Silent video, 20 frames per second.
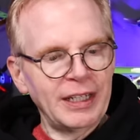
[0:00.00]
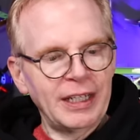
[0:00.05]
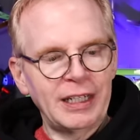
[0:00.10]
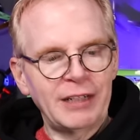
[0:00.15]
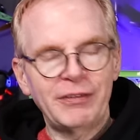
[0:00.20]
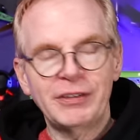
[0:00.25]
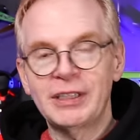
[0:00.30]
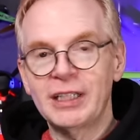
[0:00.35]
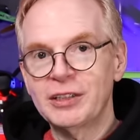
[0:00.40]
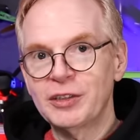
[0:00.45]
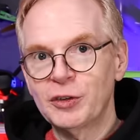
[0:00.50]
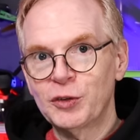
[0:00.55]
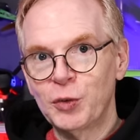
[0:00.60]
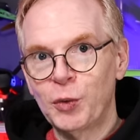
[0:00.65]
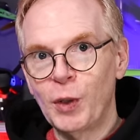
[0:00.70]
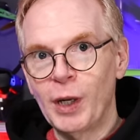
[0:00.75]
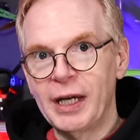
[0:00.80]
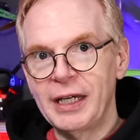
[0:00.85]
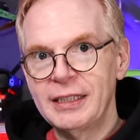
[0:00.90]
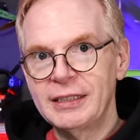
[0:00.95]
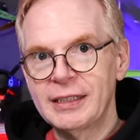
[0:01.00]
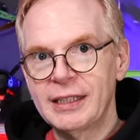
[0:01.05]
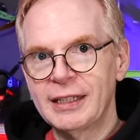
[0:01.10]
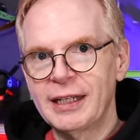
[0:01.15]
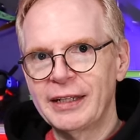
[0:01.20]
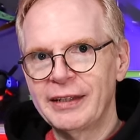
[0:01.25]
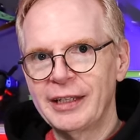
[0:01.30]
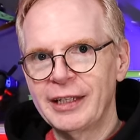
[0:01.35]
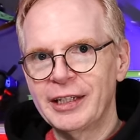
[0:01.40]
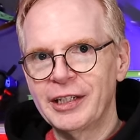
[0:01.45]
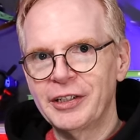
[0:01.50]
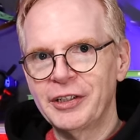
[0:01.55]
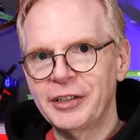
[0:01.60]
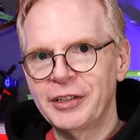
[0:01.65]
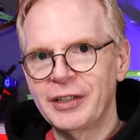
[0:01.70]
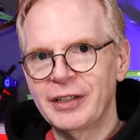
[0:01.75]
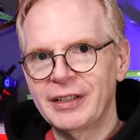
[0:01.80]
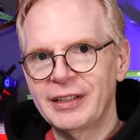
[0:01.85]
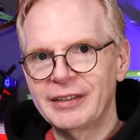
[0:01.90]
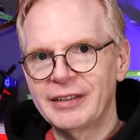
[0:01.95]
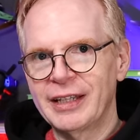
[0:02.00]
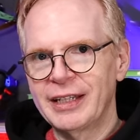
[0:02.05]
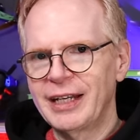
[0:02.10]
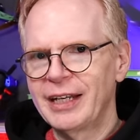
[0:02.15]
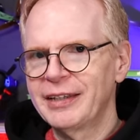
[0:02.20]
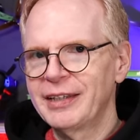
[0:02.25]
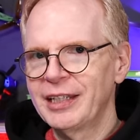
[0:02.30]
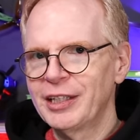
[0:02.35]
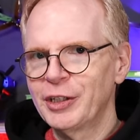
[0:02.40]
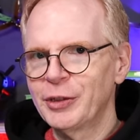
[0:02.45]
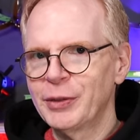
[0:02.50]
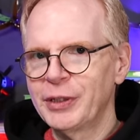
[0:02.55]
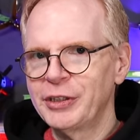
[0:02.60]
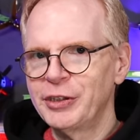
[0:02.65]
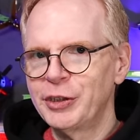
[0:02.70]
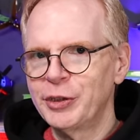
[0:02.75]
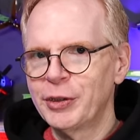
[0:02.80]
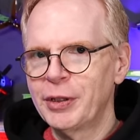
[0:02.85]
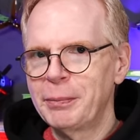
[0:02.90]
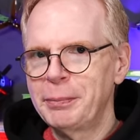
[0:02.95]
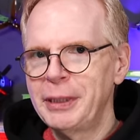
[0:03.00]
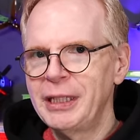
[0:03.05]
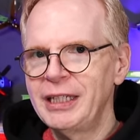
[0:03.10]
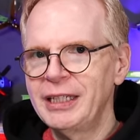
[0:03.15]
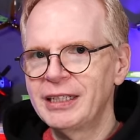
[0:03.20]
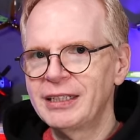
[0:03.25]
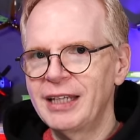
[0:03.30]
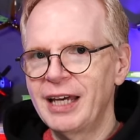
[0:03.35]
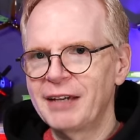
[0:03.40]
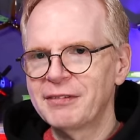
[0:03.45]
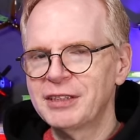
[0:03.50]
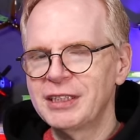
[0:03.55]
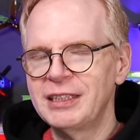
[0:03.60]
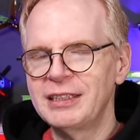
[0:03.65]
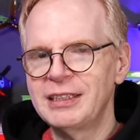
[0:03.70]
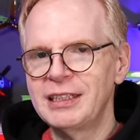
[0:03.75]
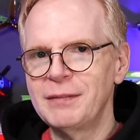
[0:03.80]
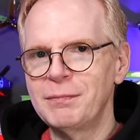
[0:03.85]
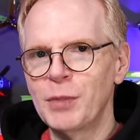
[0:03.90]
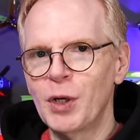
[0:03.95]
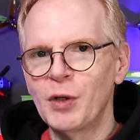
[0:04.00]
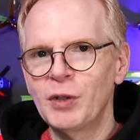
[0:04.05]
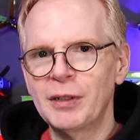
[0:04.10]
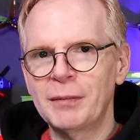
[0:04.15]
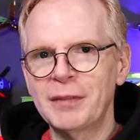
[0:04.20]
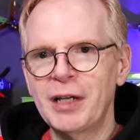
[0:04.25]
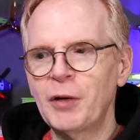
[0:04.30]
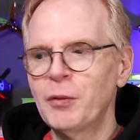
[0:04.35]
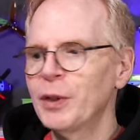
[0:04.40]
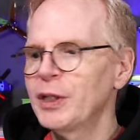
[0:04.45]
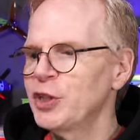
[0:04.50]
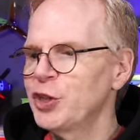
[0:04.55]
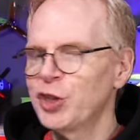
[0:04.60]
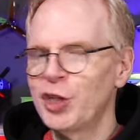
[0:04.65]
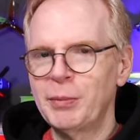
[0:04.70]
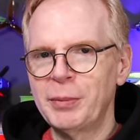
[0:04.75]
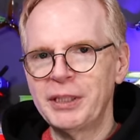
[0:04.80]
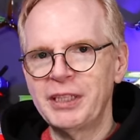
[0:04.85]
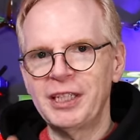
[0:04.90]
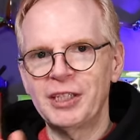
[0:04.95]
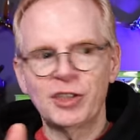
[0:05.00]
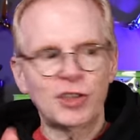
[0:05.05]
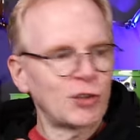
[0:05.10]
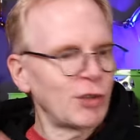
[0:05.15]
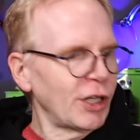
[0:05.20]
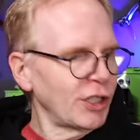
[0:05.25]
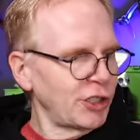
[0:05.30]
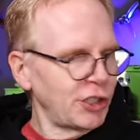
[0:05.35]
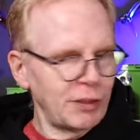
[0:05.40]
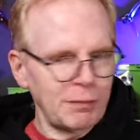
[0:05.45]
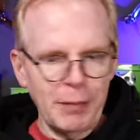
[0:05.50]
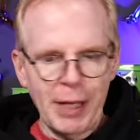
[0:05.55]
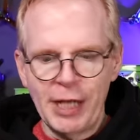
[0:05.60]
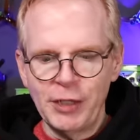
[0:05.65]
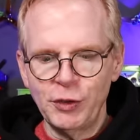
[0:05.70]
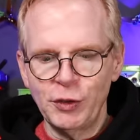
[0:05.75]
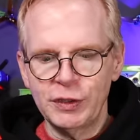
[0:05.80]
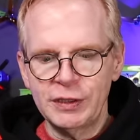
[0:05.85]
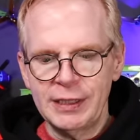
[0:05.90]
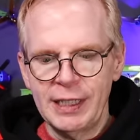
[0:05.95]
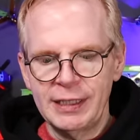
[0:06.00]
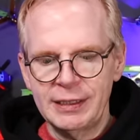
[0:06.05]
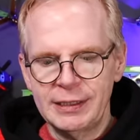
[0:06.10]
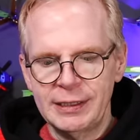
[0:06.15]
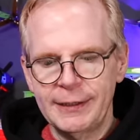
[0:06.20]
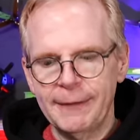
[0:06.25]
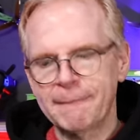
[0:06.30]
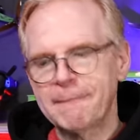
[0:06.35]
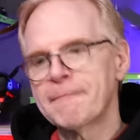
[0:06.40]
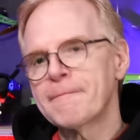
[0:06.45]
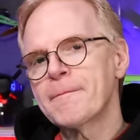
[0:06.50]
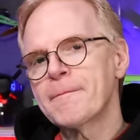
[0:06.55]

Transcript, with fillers: And if it does it twice, then I think then I think you're in European FCC mode. I'm not really sure, but the instruction manual says it.